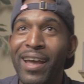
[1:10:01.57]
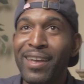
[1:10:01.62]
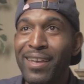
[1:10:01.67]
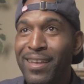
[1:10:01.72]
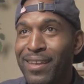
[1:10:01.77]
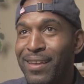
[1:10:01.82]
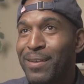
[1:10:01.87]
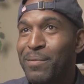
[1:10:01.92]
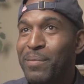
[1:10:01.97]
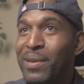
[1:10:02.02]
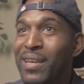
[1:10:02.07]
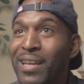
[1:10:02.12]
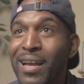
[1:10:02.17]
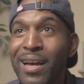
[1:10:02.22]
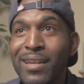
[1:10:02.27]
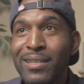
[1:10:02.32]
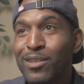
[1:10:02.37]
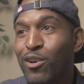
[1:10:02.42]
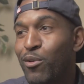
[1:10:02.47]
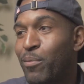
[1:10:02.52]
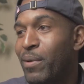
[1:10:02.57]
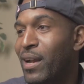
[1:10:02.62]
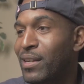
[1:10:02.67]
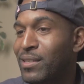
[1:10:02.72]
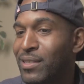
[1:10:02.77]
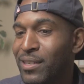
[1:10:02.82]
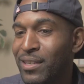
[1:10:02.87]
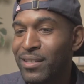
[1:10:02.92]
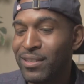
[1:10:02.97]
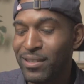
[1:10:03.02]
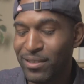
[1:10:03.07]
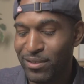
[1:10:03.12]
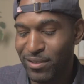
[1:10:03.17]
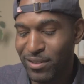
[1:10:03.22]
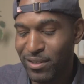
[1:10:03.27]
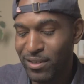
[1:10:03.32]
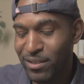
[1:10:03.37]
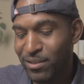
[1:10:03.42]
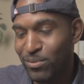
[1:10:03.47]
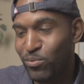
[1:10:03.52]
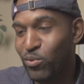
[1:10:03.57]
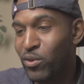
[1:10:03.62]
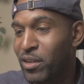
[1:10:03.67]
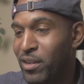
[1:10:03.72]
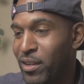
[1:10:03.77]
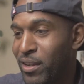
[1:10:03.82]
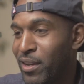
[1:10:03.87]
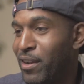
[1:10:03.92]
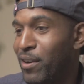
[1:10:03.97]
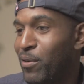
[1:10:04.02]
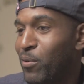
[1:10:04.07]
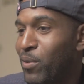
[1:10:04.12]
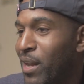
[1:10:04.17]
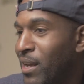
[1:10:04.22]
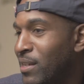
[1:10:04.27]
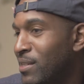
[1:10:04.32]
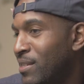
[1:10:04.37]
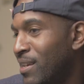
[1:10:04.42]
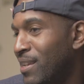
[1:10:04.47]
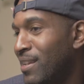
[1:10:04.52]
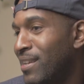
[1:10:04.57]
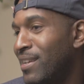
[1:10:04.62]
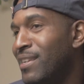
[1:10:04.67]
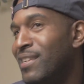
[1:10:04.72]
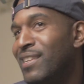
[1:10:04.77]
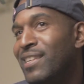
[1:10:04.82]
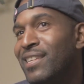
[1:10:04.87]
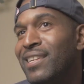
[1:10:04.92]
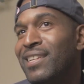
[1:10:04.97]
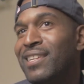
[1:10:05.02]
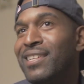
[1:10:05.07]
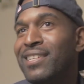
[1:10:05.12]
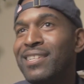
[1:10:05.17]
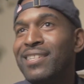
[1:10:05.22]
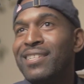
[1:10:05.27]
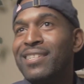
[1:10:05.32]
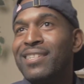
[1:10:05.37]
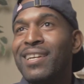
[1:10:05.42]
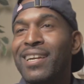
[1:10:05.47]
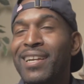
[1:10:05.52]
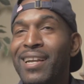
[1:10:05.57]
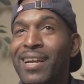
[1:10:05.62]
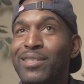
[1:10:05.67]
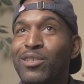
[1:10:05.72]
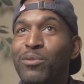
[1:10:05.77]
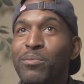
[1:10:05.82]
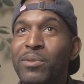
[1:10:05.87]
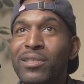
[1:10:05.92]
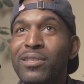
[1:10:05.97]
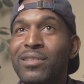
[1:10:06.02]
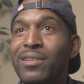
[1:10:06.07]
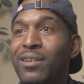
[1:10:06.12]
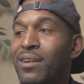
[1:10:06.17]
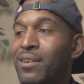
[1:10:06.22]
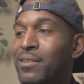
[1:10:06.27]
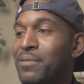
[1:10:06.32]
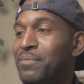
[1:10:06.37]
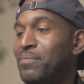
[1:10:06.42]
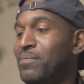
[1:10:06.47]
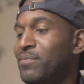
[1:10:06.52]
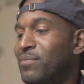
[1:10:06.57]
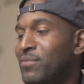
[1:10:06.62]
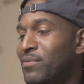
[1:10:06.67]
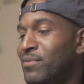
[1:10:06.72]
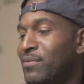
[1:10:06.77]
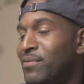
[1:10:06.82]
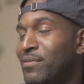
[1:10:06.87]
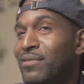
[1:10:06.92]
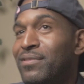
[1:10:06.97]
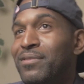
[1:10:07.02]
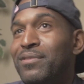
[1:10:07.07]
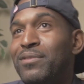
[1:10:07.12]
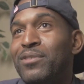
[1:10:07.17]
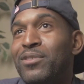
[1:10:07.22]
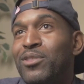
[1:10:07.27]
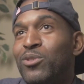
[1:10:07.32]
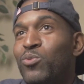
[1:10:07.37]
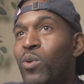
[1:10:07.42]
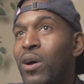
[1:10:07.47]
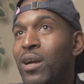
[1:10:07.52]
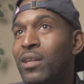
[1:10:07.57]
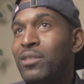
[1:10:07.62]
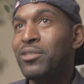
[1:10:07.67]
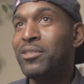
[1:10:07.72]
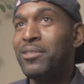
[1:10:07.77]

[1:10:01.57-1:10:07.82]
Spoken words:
Me and Giannis go back to his rookie year when I said that guy's gonna be a star. Just watch.